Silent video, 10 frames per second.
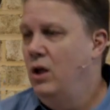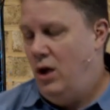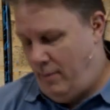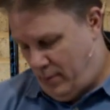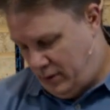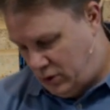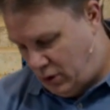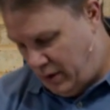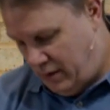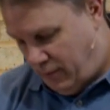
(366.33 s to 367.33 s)
up on the
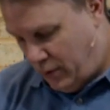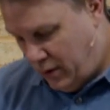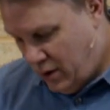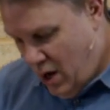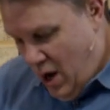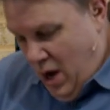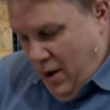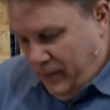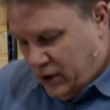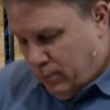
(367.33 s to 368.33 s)
screen for you
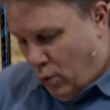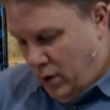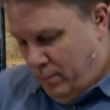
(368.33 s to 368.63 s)
this morning.